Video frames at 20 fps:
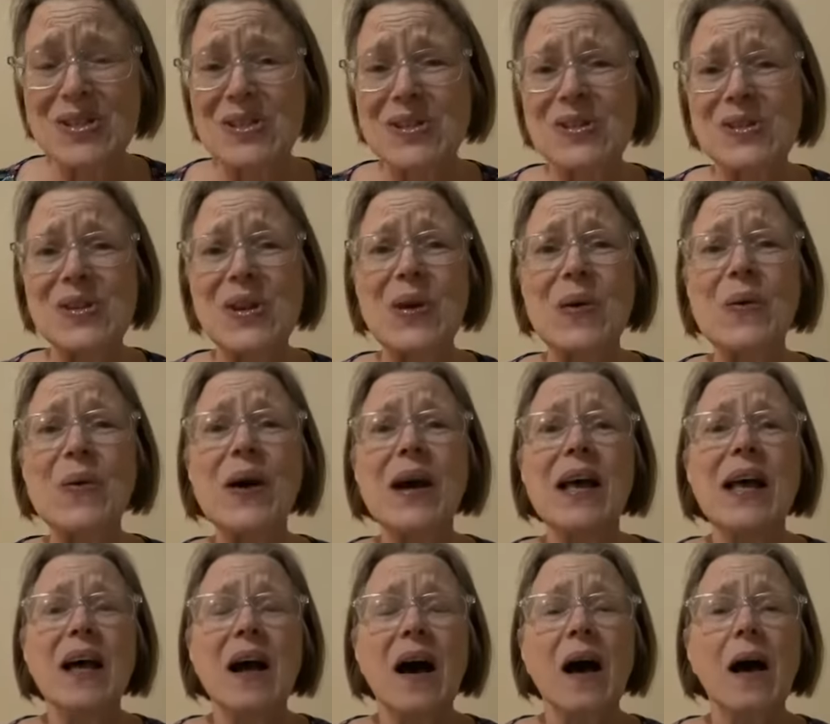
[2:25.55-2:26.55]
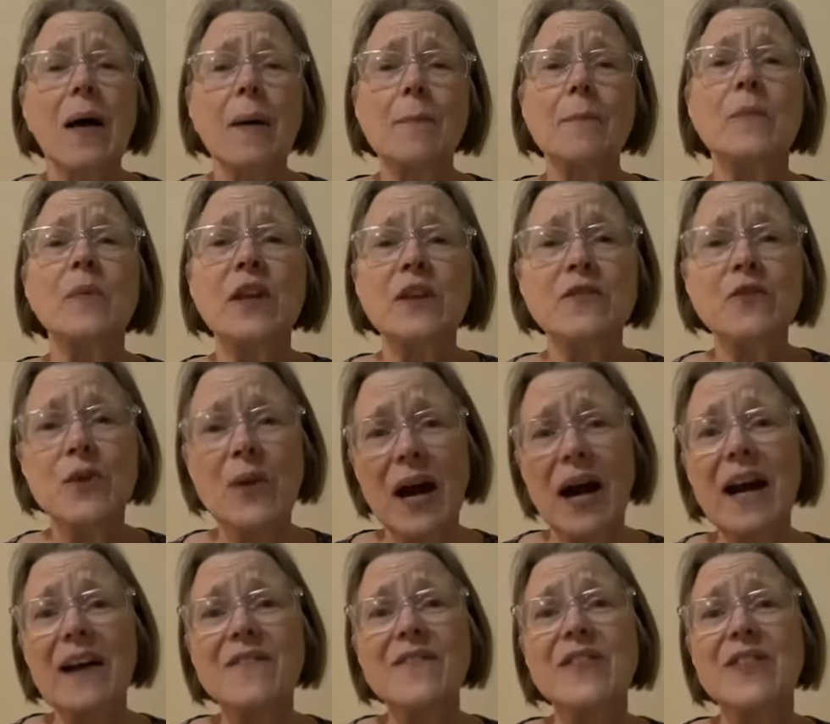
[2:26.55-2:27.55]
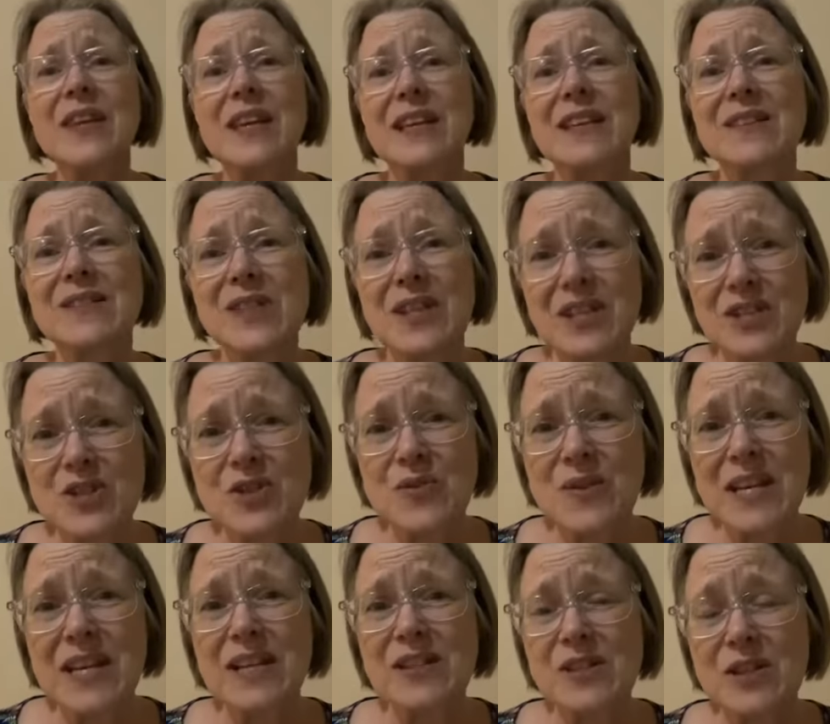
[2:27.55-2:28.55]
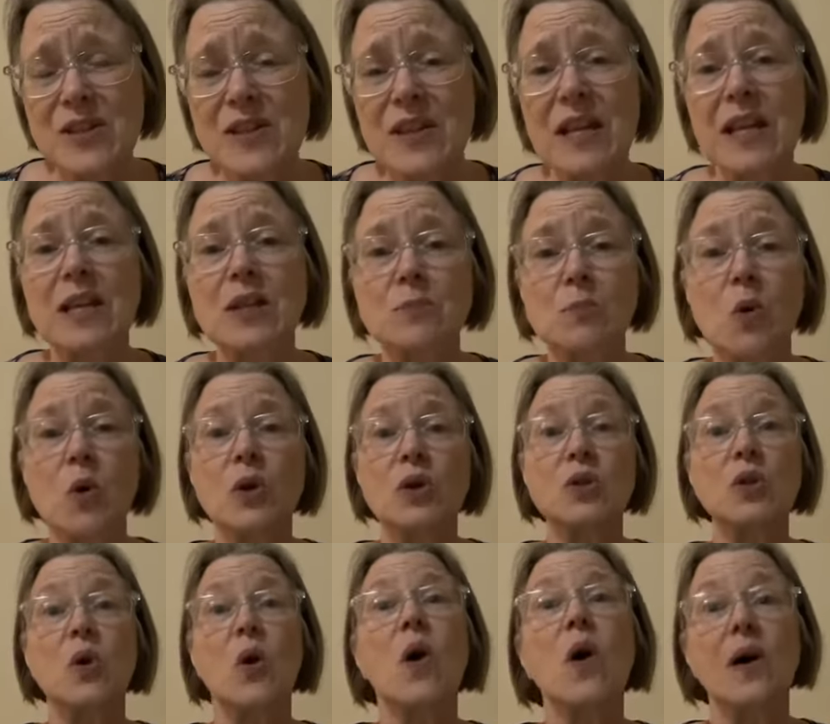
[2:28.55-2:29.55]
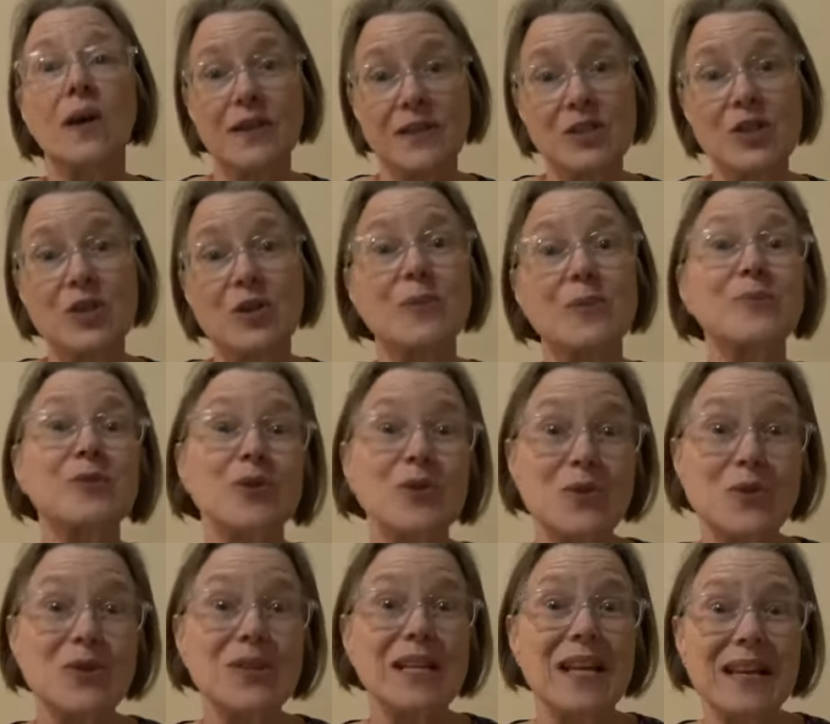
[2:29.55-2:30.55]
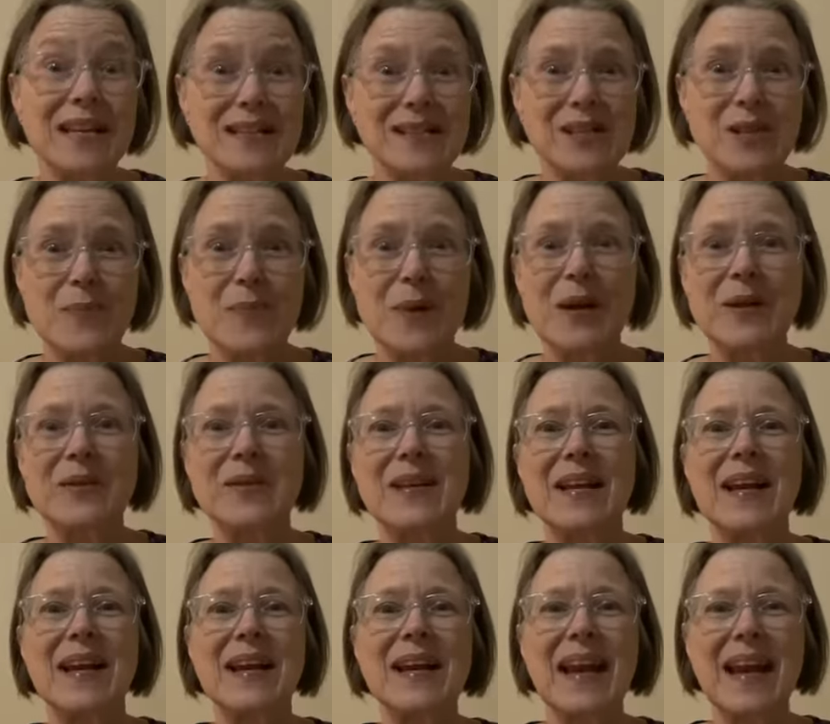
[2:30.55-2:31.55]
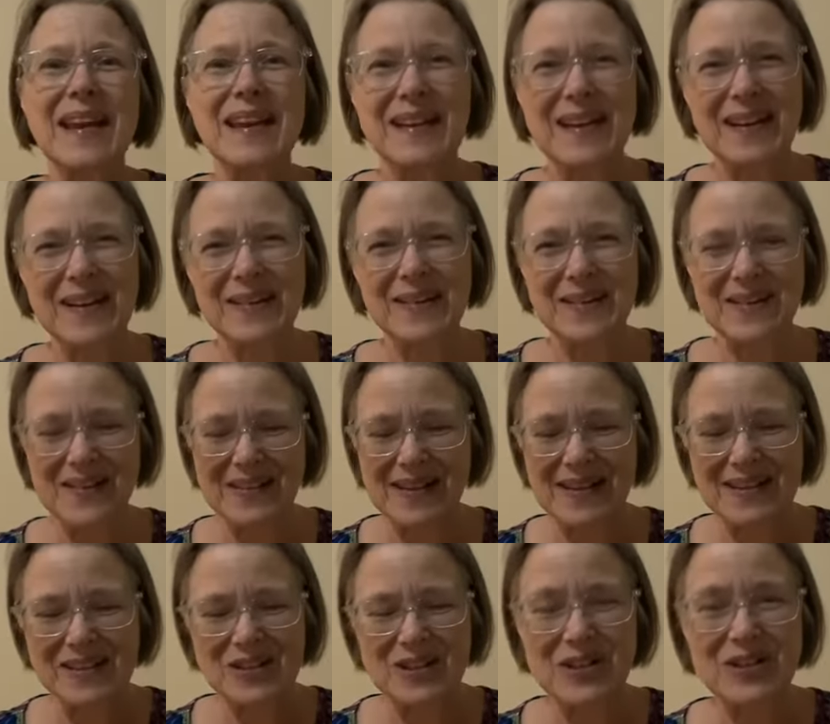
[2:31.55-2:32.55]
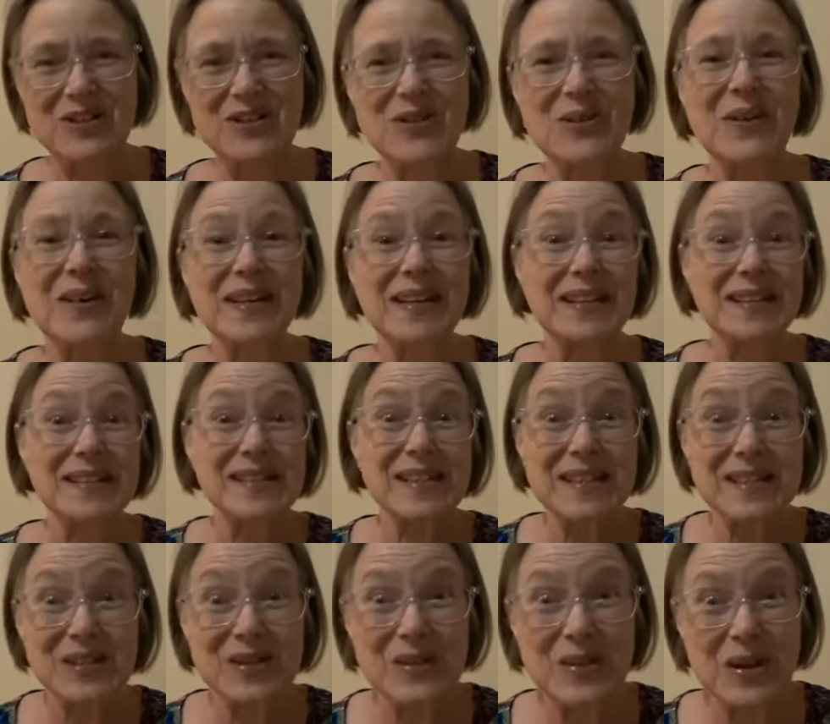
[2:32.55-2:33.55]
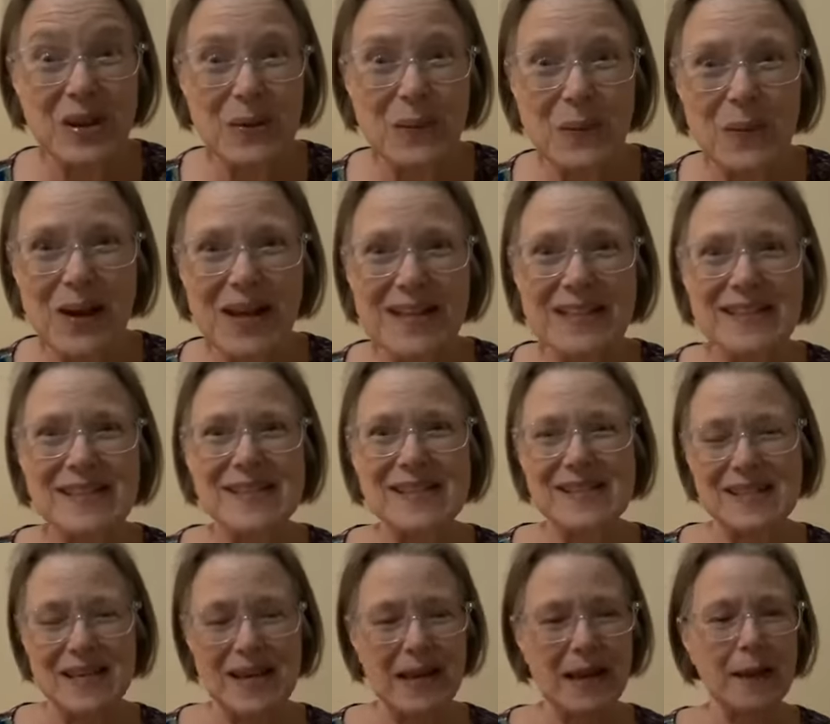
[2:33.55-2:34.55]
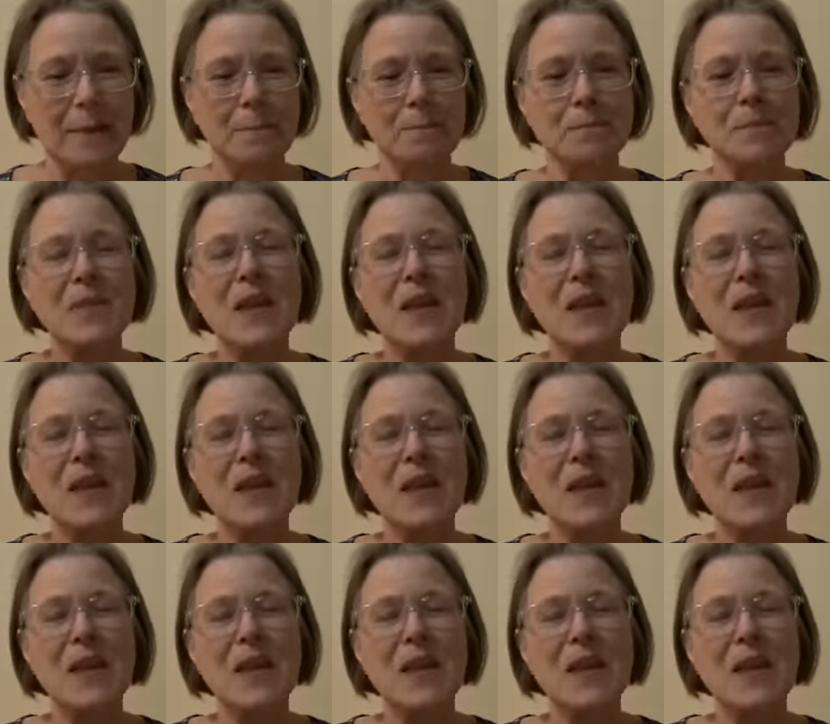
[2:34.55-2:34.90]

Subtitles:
And so if you have things that you need to think more long-term, Tuesday's the better day. Hey, Carol, glad you could join us. Let's look at Wednesday.